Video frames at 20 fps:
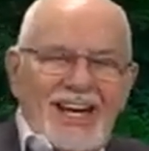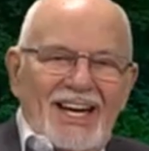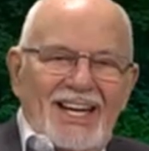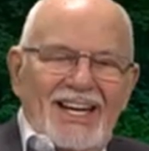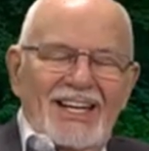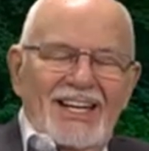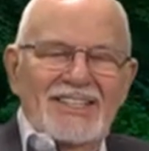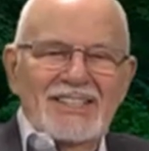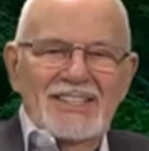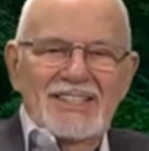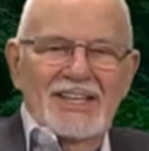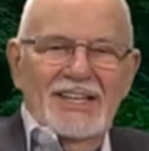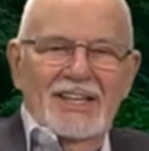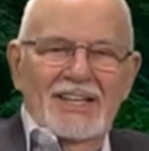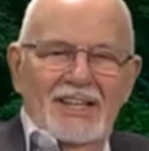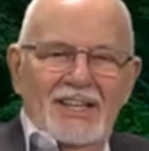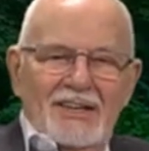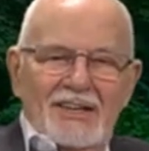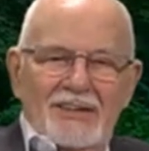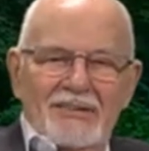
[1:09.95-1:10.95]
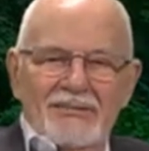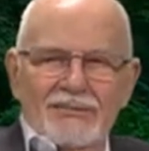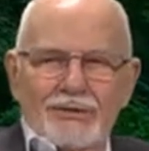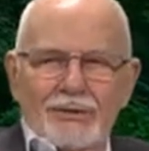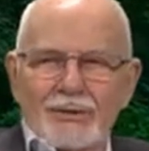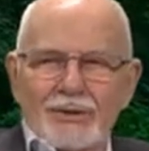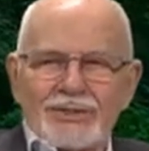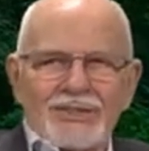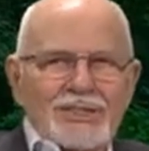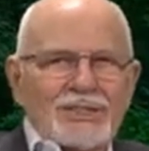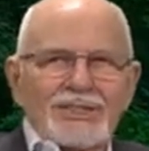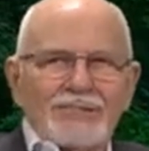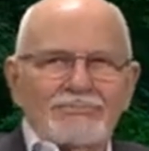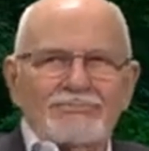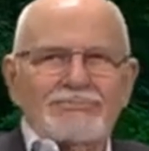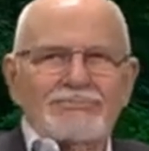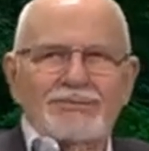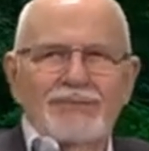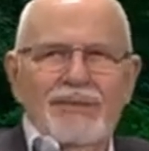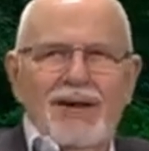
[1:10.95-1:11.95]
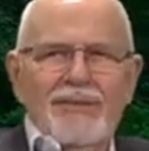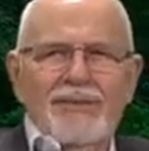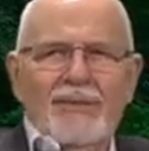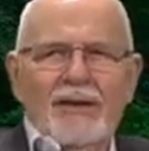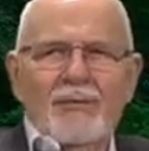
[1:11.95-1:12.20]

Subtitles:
And the Lord says, aren't